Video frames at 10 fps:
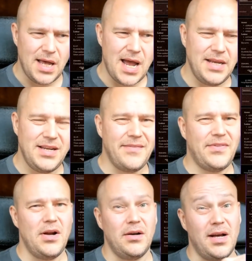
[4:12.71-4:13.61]
and yet
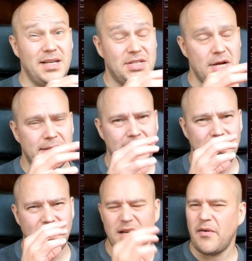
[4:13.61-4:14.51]
they are not exactly
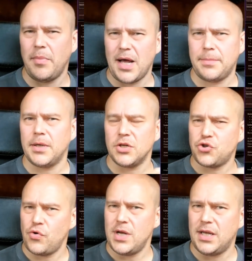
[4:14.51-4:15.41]
kind of a black metal
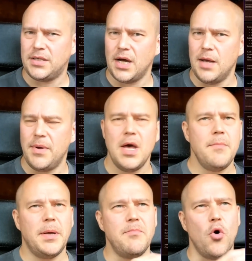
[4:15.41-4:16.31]
shrieky type,
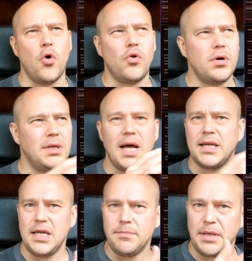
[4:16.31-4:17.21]
but more
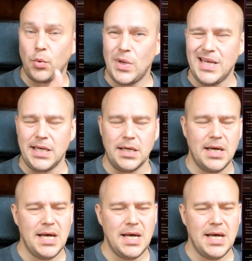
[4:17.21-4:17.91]
like in between.